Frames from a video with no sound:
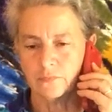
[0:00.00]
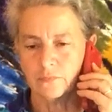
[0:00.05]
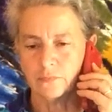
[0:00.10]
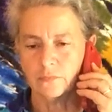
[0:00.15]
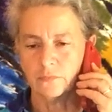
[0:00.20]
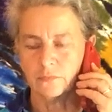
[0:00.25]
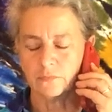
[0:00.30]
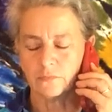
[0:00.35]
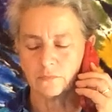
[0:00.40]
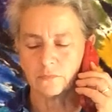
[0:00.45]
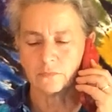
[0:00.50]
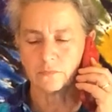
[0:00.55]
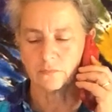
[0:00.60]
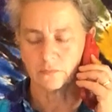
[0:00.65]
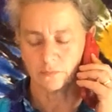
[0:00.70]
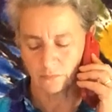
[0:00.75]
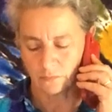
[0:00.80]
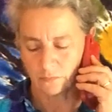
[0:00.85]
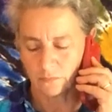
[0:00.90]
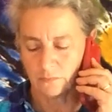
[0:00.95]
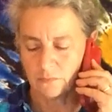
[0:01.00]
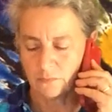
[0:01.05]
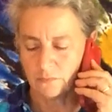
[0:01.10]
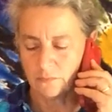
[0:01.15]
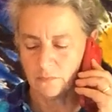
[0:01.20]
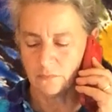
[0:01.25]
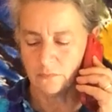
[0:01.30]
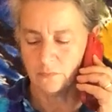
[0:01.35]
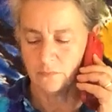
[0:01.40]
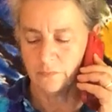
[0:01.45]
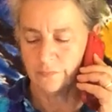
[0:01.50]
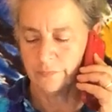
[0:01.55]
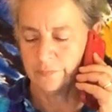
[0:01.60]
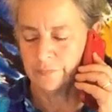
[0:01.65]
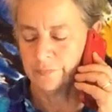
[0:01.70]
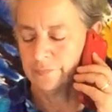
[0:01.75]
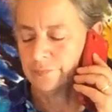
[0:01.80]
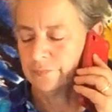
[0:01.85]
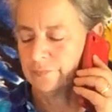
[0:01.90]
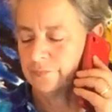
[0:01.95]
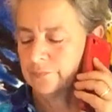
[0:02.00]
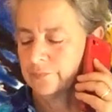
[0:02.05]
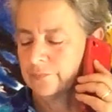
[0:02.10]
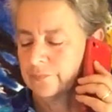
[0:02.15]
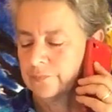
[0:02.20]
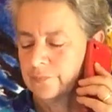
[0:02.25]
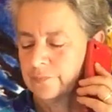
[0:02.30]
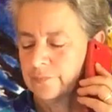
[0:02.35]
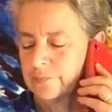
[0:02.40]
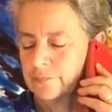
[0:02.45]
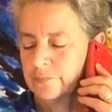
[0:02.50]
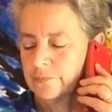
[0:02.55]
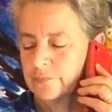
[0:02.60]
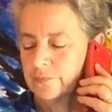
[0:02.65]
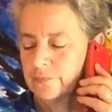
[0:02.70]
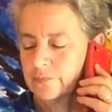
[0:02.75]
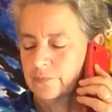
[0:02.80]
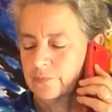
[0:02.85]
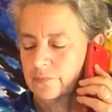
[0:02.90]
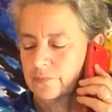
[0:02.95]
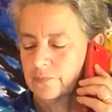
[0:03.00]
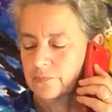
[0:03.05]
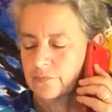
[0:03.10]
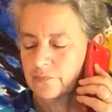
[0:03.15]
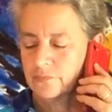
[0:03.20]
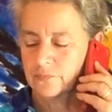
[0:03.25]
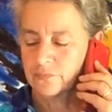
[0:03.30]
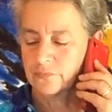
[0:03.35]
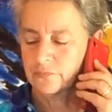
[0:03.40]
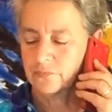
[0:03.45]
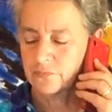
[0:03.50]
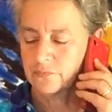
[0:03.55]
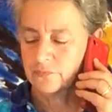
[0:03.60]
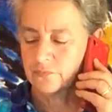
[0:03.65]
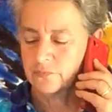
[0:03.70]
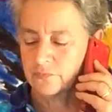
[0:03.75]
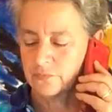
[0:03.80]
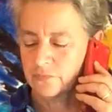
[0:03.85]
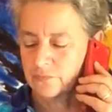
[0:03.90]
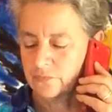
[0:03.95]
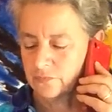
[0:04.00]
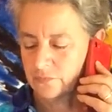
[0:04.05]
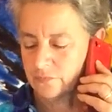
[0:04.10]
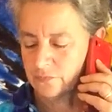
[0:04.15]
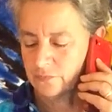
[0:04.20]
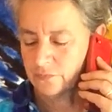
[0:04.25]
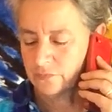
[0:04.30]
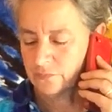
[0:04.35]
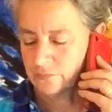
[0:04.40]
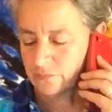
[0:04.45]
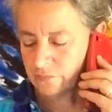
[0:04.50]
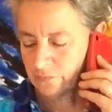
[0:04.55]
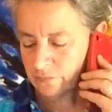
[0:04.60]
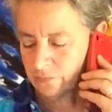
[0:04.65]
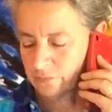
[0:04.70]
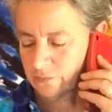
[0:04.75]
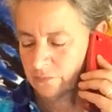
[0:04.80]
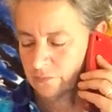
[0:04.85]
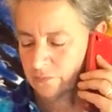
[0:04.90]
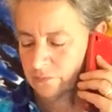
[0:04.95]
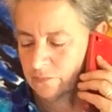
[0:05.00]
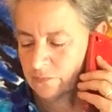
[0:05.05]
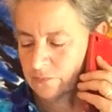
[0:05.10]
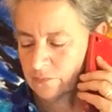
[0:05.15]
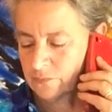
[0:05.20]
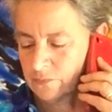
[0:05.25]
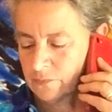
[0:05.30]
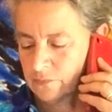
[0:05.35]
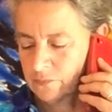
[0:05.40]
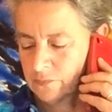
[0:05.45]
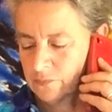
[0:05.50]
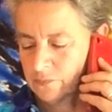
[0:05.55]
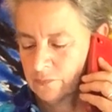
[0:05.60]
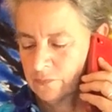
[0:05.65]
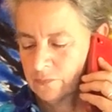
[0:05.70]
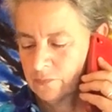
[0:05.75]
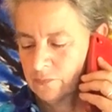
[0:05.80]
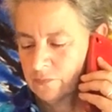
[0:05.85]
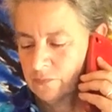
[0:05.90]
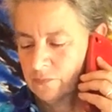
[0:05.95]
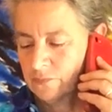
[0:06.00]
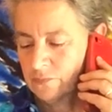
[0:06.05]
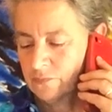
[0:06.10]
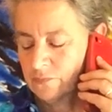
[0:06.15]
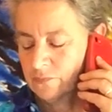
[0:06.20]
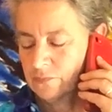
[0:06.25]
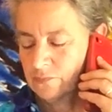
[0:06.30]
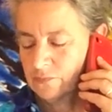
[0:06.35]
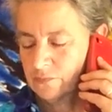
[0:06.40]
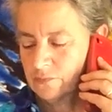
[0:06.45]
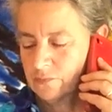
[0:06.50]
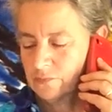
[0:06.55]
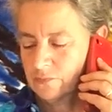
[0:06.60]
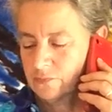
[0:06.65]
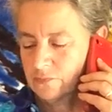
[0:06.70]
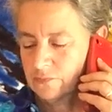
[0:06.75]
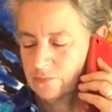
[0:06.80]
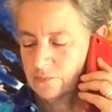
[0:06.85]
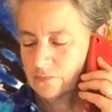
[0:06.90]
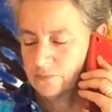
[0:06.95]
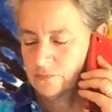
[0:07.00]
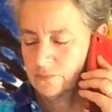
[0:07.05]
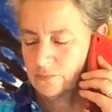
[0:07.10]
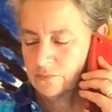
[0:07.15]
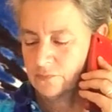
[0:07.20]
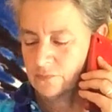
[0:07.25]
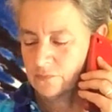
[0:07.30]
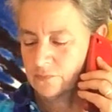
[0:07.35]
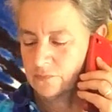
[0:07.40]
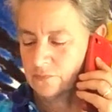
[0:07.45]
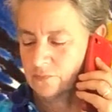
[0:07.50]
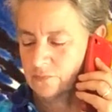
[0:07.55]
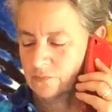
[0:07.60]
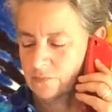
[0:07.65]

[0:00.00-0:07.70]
Nobody speaks.